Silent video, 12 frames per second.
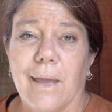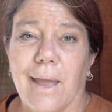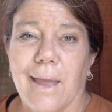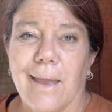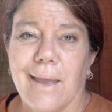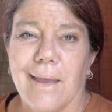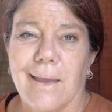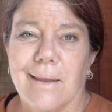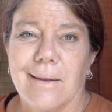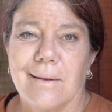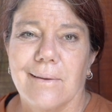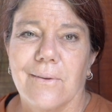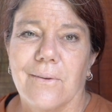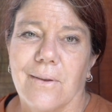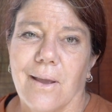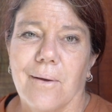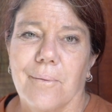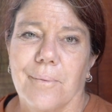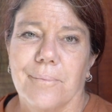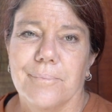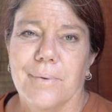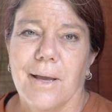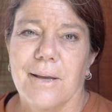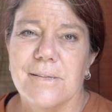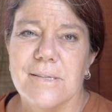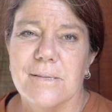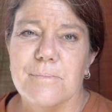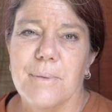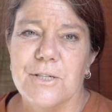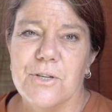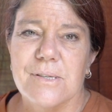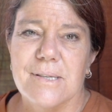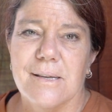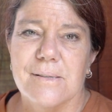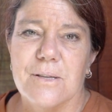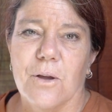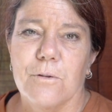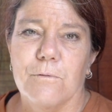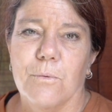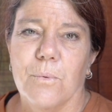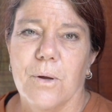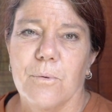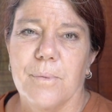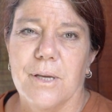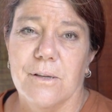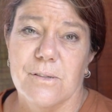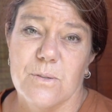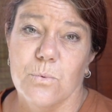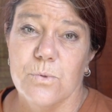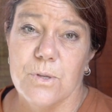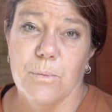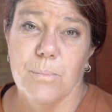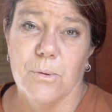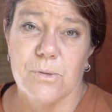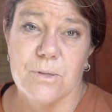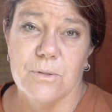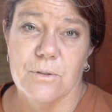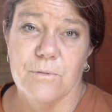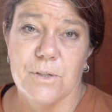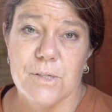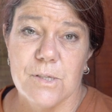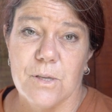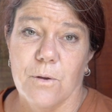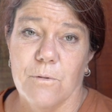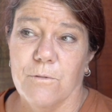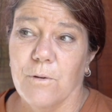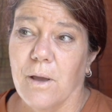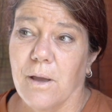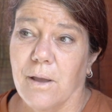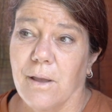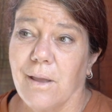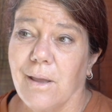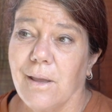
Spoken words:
And yeah, as much as that's overwhelming, it's also positive insofar